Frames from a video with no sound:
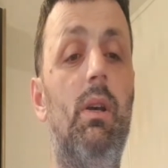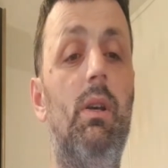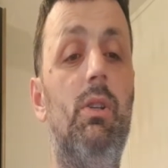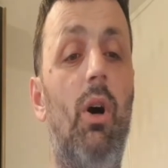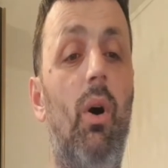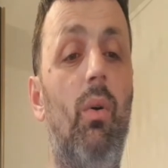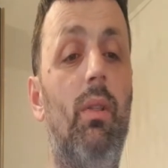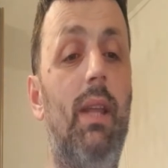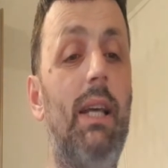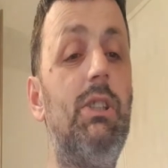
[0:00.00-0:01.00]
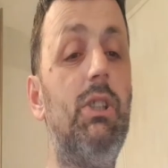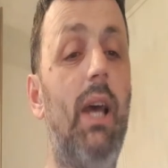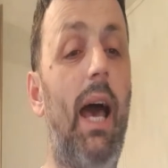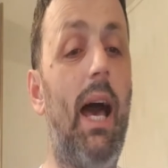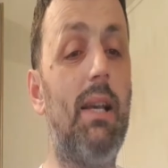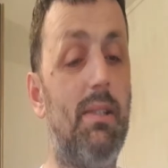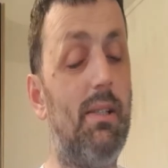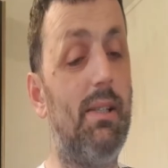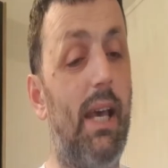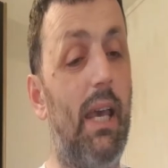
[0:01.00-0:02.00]
So this has the
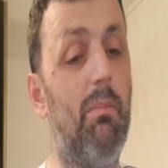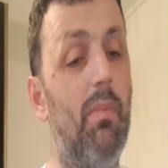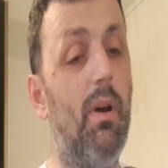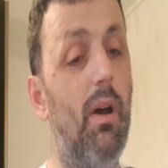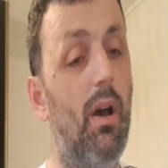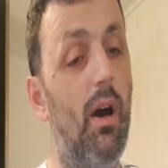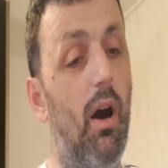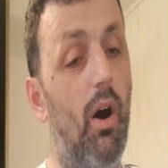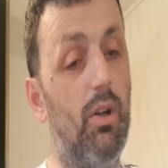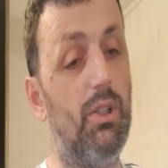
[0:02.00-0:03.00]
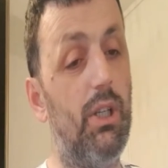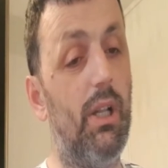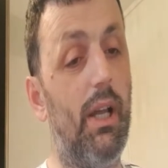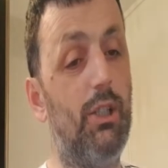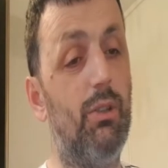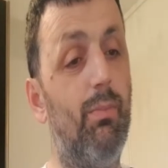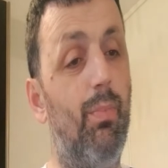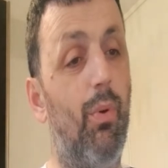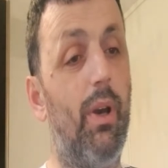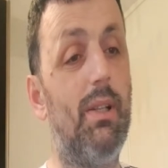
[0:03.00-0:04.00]
same articulation
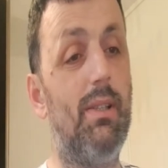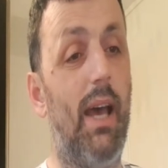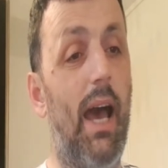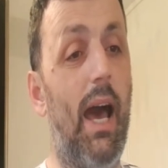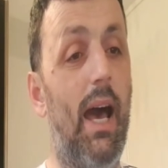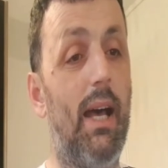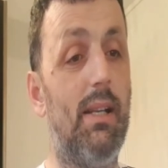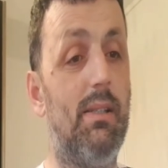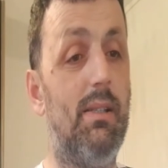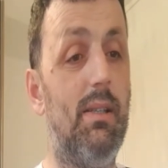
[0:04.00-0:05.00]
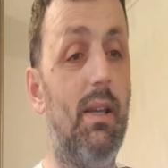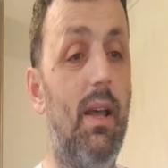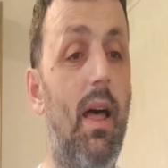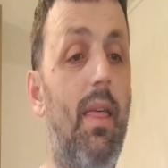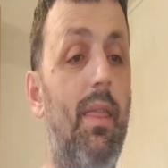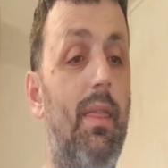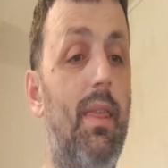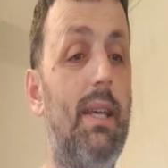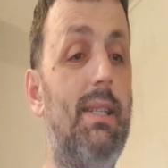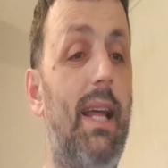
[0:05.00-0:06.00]
point as
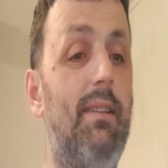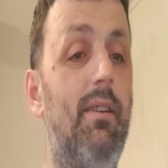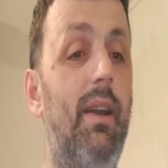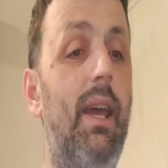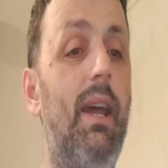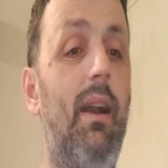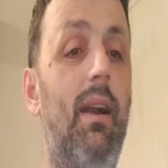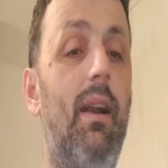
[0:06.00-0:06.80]
this letter here,